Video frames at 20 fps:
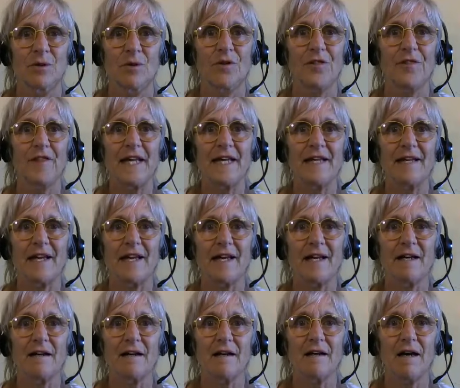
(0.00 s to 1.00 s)
or
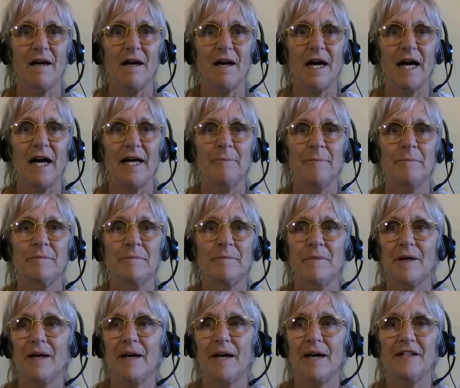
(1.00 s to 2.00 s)
thinking, I'm
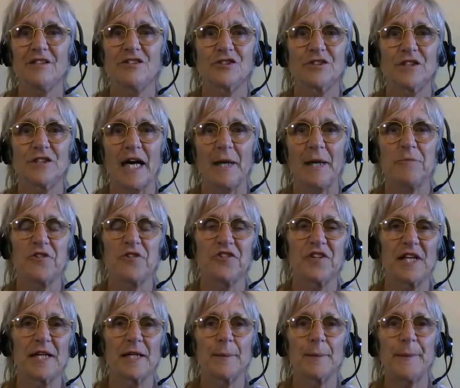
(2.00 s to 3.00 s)
I, I'm
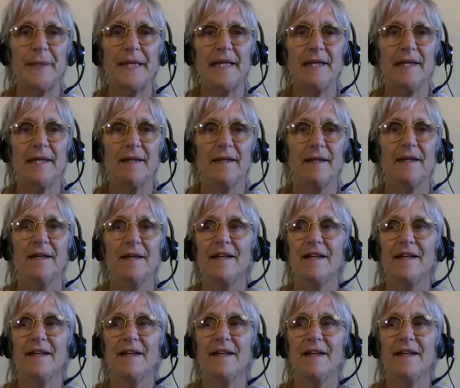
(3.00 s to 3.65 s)
still a me.